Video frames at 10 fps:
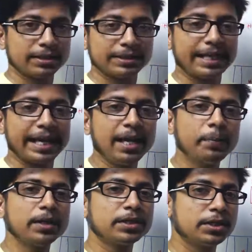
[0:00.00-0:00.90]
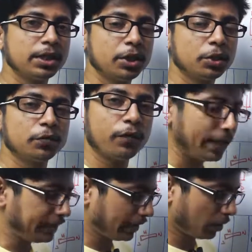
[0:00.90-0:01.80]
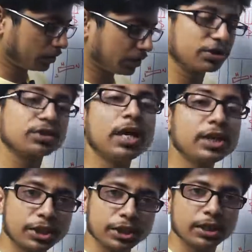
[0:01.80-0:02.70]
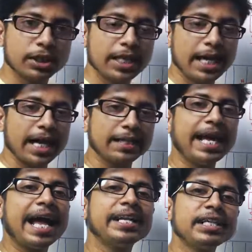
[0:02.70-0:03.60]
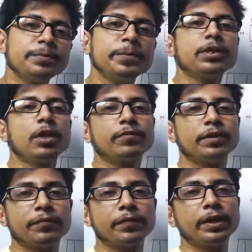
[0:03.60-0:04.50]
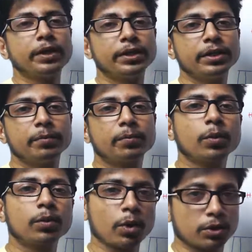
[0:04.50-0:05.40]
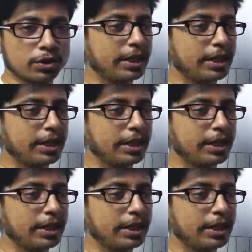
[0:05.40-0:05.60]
help us to find out the structure and the arrangement of different protons, and